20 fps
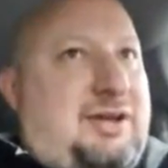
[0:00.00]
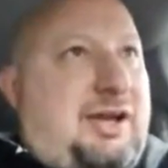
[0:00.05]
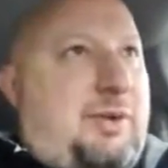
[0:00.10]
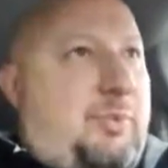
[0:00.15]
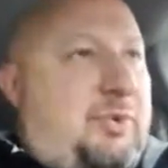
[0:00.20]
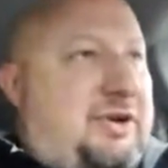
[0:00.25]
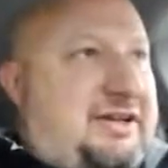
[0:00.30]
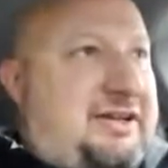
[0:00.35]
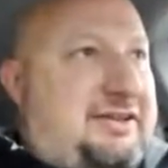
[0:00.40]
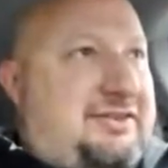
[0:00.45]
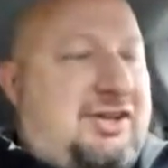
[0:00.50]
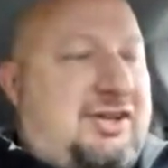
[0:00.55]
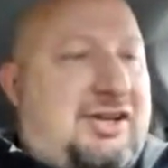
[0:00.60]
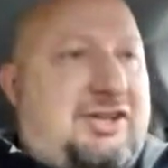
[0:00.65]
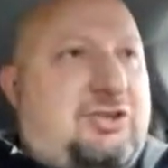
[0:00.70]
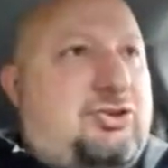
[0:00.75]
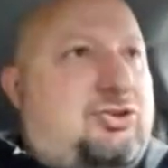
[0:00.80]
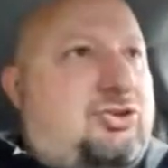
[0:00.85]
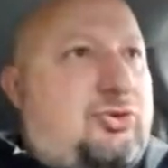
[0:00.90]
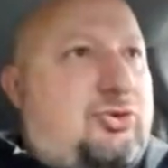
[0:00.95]
and we
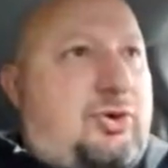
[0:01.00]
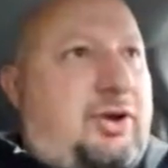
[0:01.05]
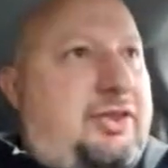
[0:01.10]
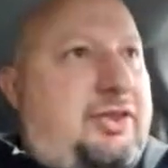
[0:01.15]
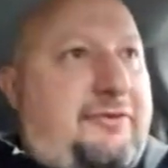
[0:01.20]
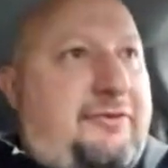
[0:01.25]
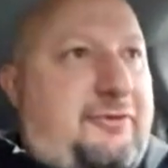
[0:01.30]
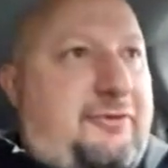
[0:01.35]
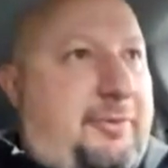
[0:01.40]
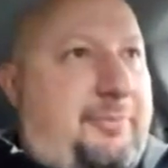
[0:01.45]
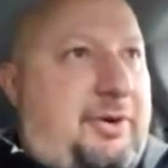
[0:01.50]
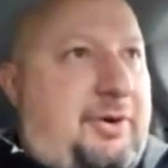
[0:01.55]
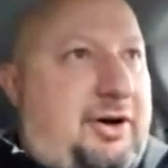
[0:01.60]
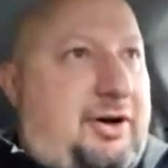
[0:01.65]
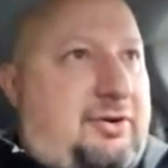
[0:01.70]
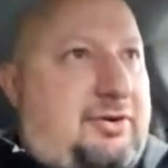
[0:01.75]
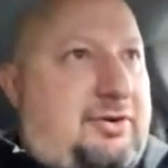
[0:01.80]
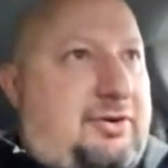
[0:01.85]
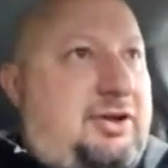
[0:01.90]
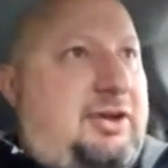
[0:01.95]
continued to run the
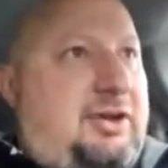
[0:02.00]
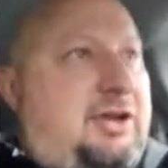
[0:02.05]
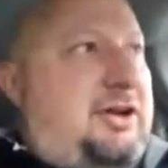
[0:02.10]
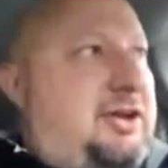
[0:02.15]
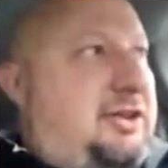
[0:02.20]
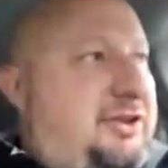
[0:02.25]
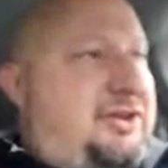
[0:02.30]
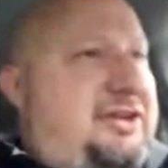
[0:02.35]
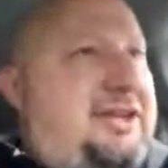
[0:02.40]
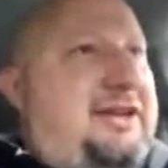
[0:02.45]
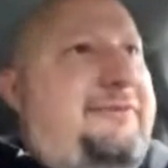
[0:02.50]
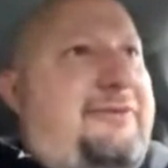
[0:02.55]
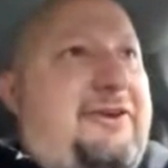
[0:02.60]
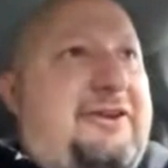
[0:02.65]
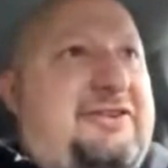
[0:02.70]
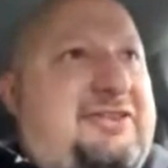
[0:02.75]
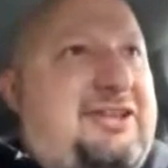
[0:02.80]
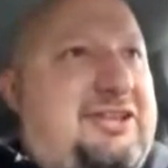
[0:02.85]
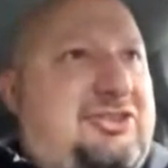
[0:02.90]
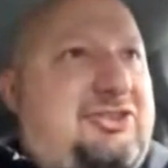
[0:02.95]
football. The
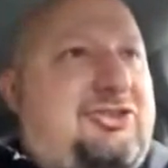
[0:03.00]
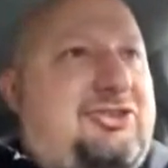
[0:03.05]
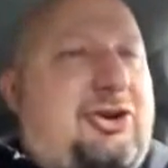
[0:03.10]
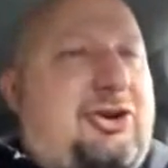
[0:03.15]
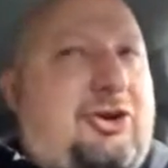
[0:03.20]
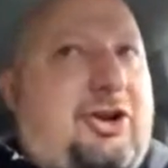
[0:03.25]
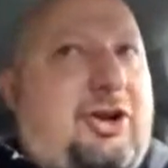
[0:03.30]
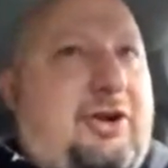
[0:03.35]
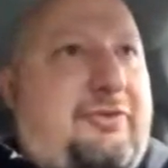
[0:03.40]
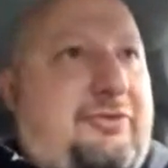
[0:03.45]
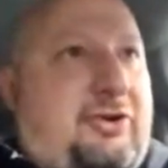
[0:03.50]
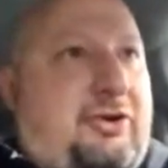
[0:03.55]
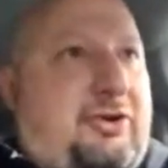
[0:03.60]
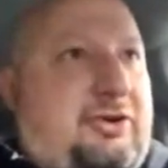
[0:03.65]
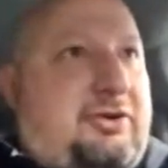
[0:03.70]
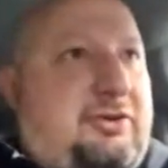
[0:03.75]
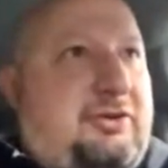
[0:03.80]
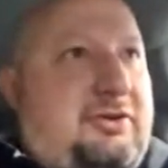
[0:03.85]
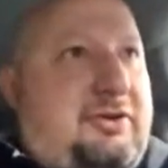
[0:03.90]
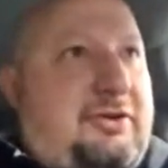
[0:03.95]
defense gets a
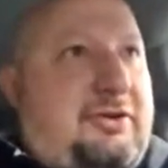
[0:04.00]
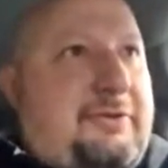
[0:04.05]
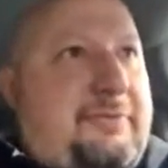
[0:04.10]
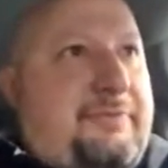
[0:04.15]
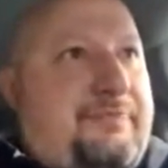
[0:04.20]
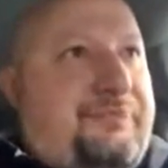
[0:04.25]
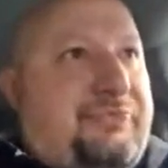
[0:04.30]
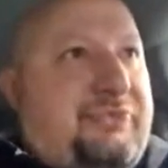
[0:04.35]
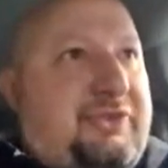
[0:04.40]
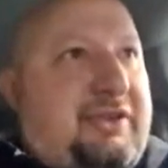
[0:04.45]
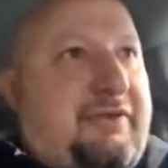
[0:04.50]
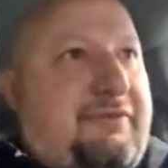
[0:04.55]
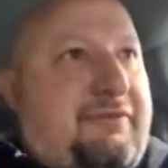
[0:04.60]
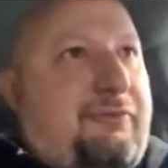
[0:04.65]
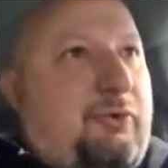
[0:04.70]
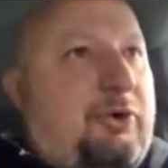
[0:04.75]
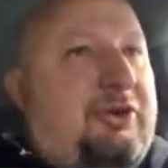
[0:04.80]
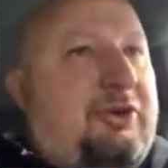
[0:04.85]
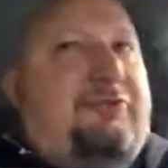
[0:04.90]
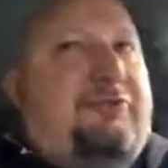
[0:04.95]
turnover,
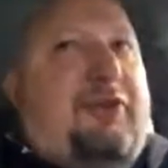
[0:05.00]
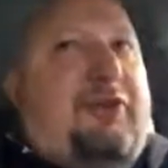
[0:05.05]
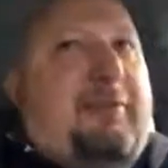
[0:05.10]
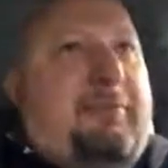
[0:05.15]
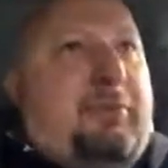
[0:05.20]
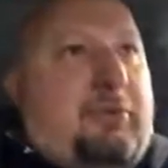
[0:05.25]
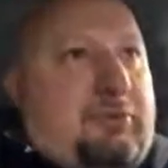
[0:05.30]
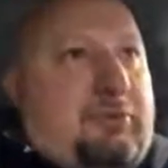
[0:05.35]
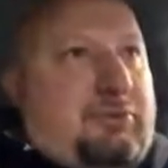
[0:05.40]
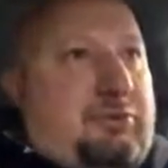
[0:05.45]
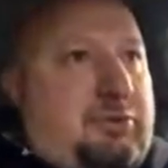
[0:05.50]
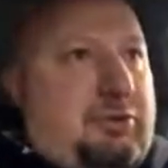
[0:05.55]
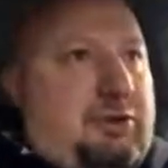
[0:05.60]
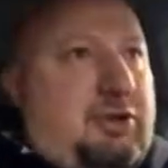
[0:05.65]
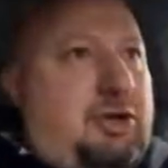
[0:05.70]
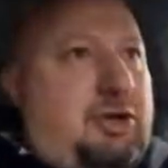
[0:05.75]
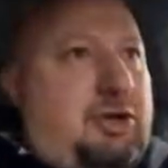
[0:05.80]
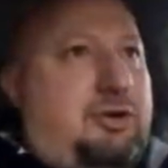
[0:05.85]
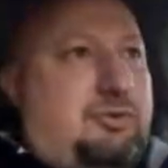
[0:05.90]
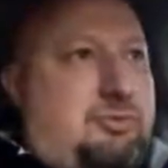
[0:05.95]
forced fumble,
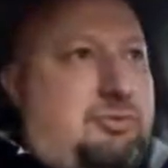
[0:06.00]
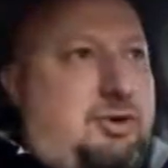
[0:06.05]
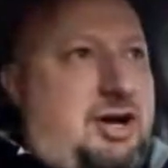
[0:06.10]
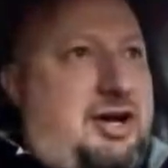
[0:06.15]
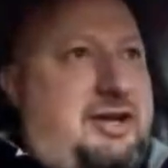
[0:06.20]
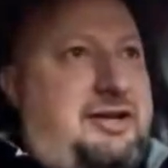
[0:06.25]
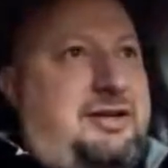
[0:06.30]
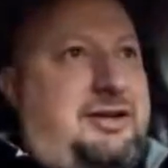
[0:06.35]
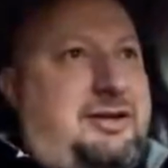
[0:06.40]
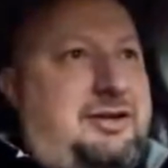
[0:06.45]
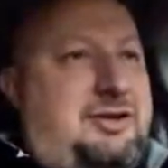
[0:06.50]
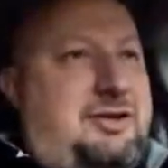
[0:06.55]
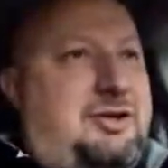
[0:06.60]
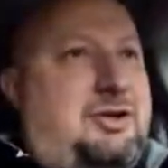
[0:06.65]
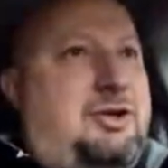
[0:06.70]
run,